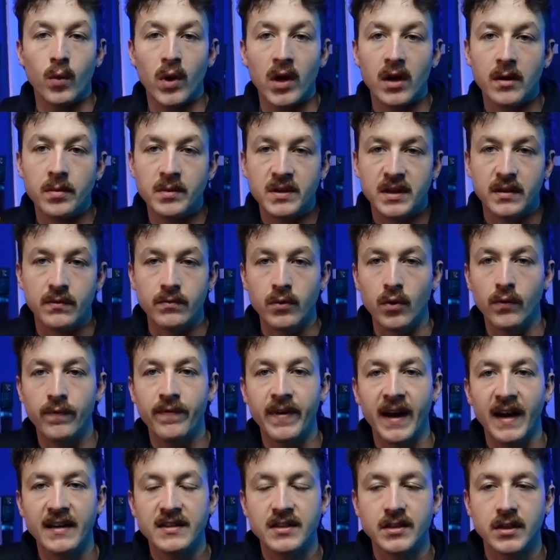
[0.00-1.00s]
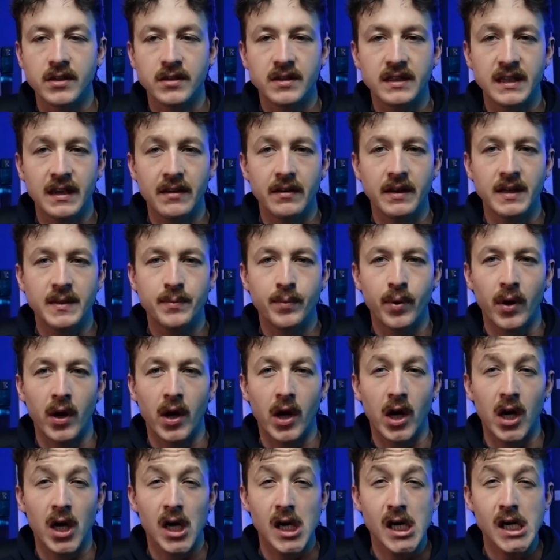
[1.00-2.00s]
welcome to the Row Faster series
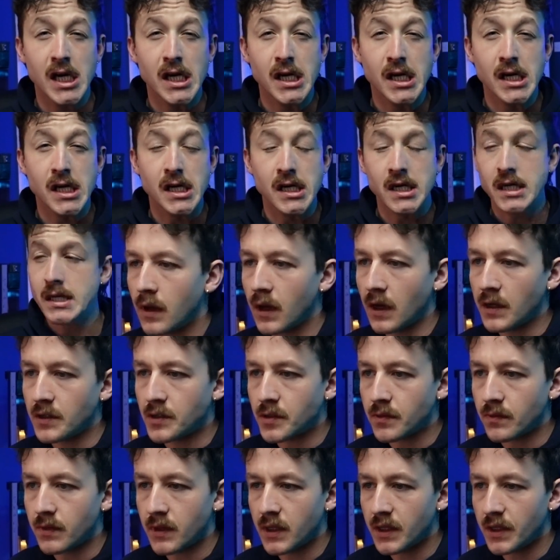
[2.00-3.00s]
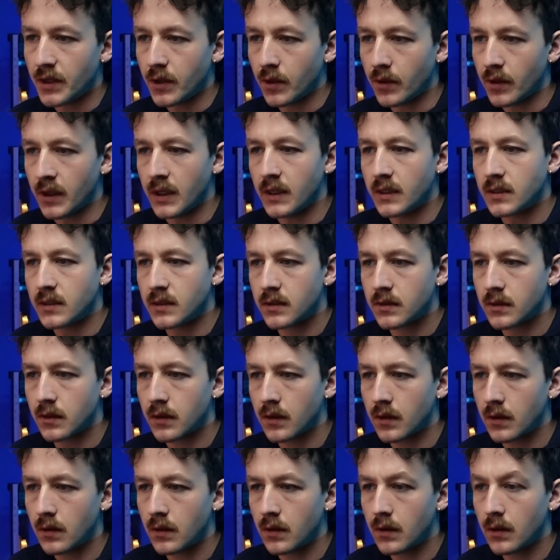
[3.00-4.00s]
I should really know this,
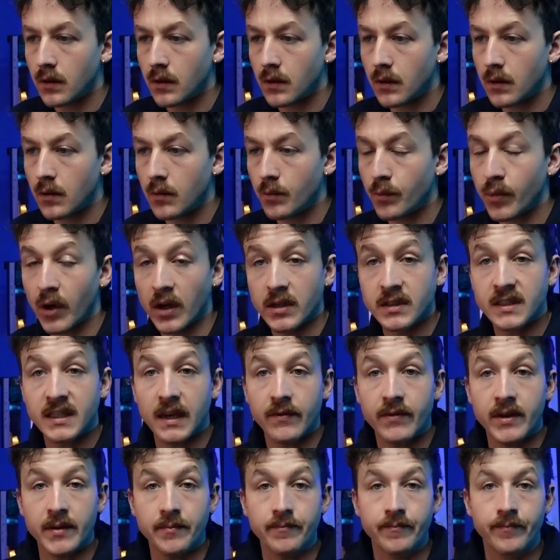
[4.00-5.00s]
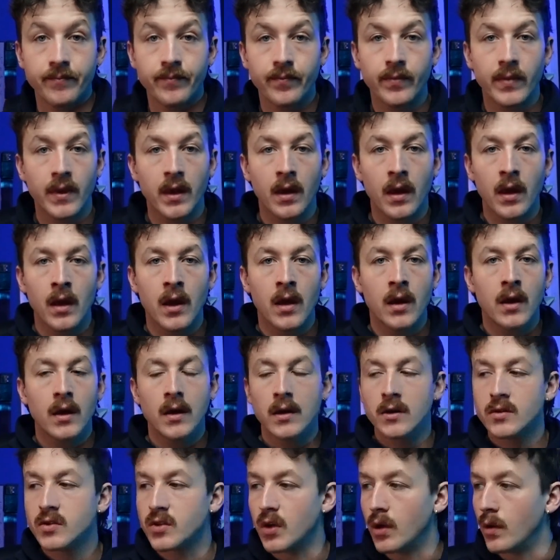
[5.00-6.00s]
part 7.
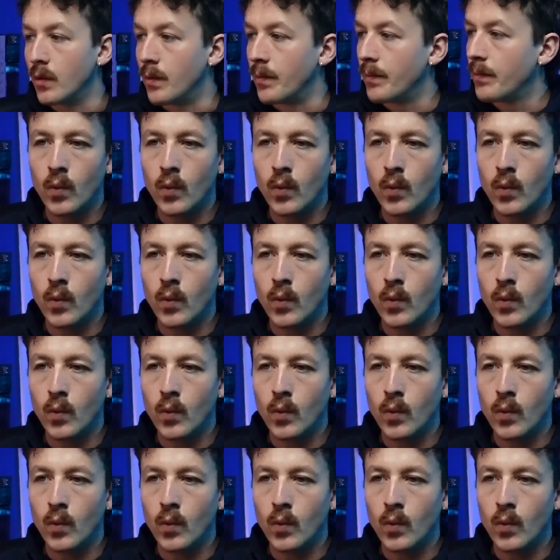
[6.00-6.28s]
So,